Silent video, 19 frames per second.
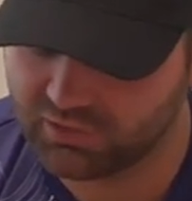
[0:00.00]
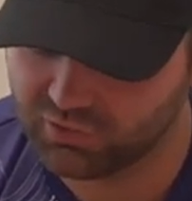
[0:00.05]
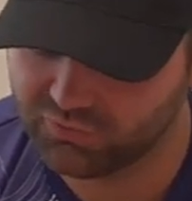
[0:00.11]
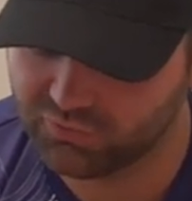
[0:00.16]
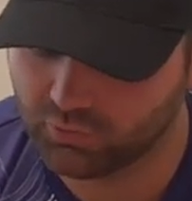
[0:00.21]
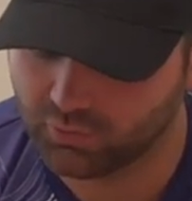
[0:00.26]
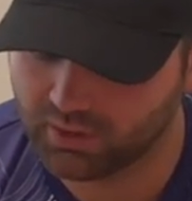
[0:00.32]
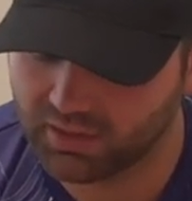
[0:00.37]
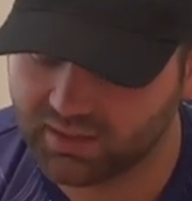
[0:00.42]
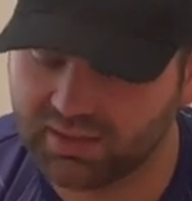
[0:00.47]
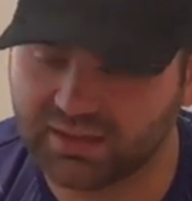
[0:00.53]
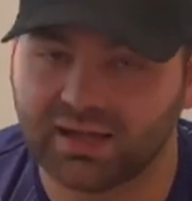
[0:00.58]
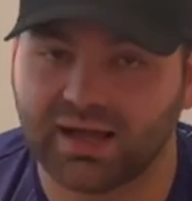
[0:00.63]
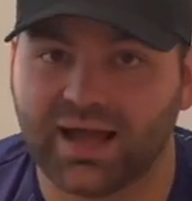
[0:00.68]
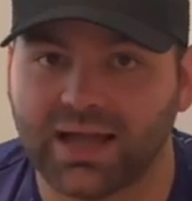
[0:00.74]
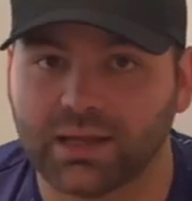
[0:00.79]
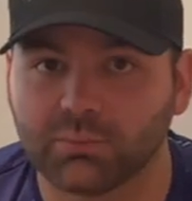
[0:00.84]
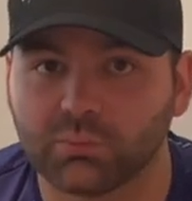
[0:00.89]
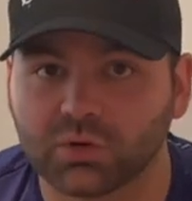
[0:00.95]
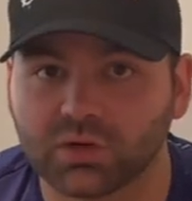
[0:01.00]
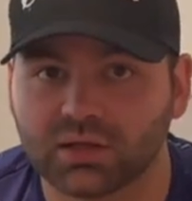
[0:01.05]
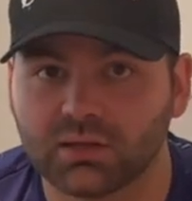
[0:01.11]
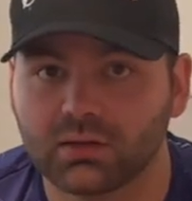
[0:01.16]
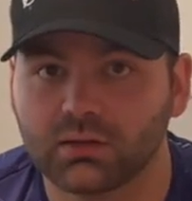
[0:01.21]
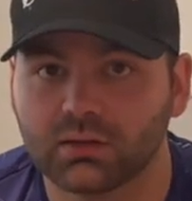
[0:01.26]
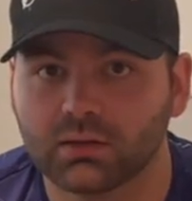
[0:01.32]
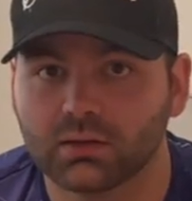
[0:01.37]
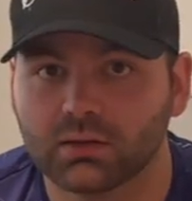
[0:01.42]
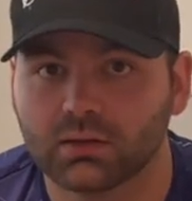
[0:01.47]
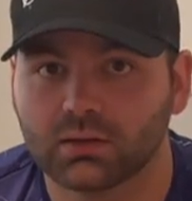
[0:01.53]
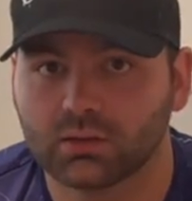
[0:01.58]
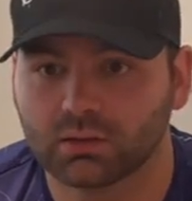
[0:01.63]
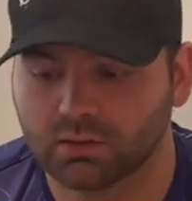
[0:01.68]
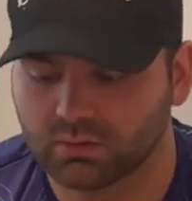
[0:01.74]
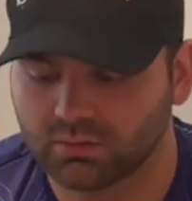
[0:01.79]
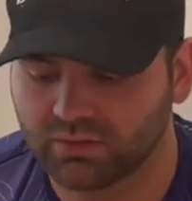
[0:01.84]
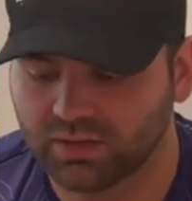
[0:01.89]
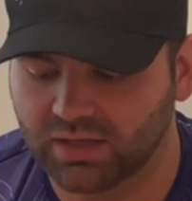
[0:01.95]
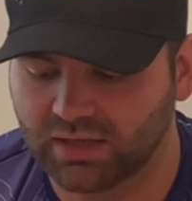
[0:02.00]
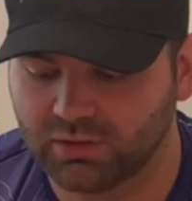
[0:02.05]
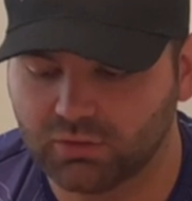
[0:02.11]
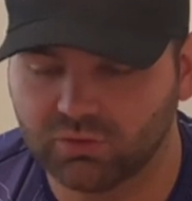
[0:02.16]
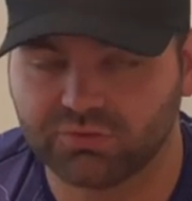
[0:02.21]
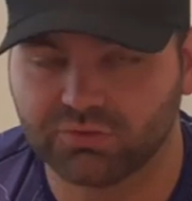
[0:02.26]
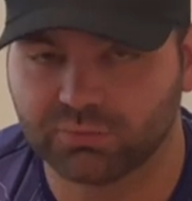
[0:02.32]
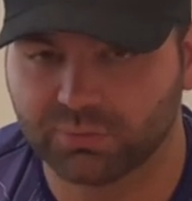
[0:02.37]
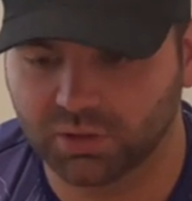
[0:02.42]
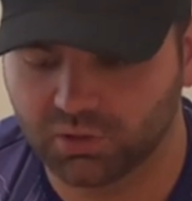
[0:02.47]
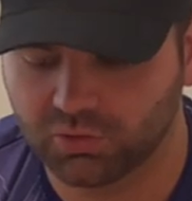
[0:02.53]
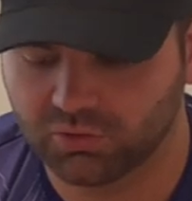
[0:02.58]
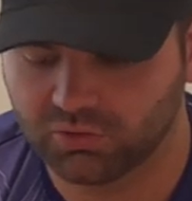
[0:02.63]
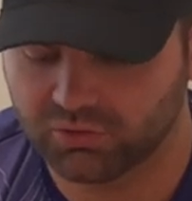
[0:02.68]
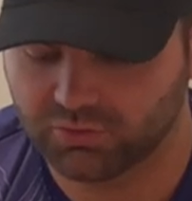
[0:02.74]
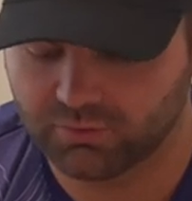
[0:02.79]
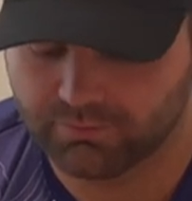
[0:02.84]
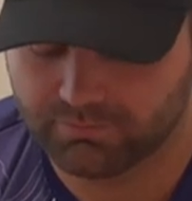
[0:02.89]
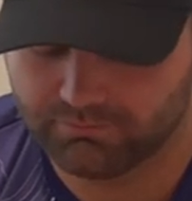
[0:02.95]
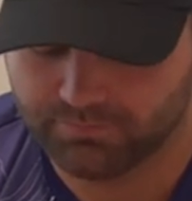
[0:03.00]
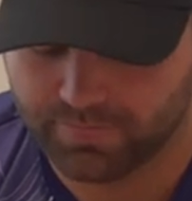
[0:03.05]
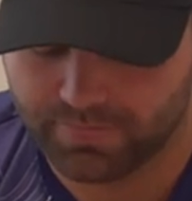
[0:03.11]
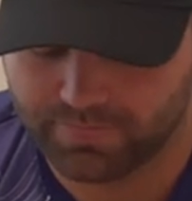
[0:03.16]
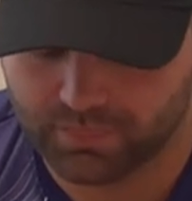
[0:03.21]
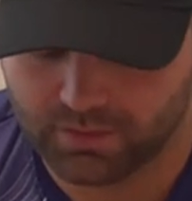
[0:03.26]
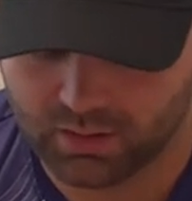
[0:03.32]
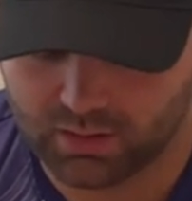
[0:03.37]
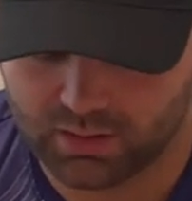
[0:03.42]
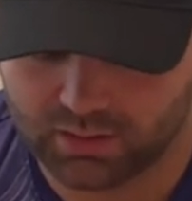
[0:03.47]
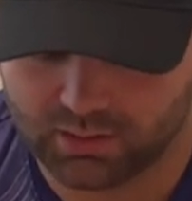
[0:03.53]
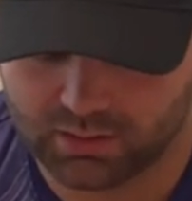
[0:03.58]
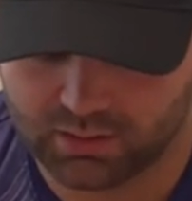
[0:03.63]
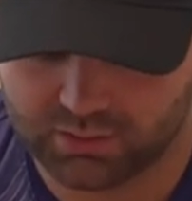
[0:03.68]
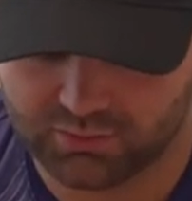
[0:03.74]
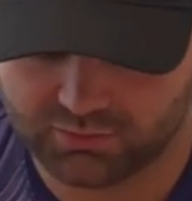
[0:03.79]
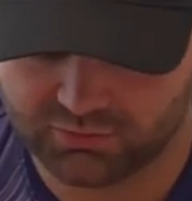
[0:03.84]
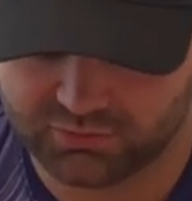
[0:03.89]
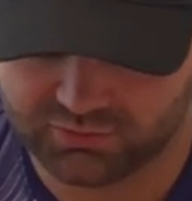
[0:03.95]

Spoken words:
two forehand, and a hybrid that I use for both. So